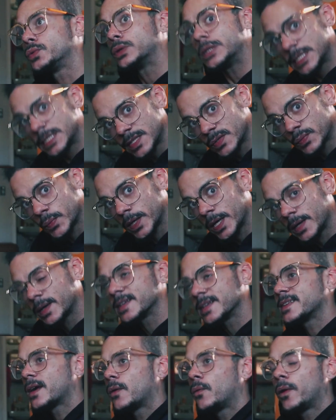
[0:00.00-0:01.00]
this week, because
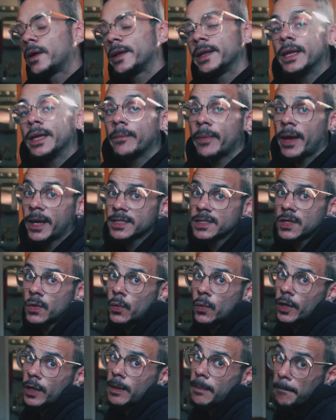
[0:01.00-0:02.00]
I wanted to get back to
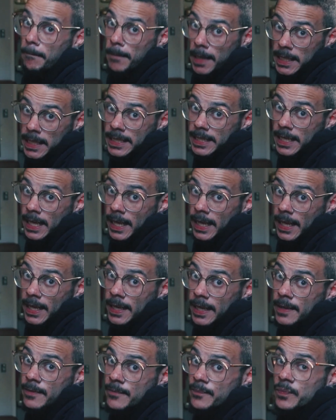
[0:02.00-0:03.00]
work
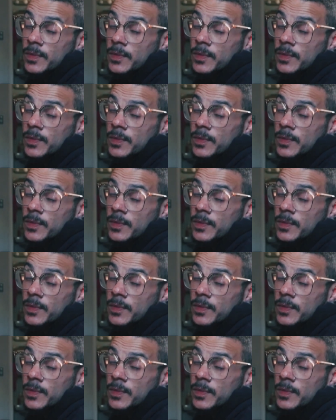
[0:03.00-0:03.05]
Monday,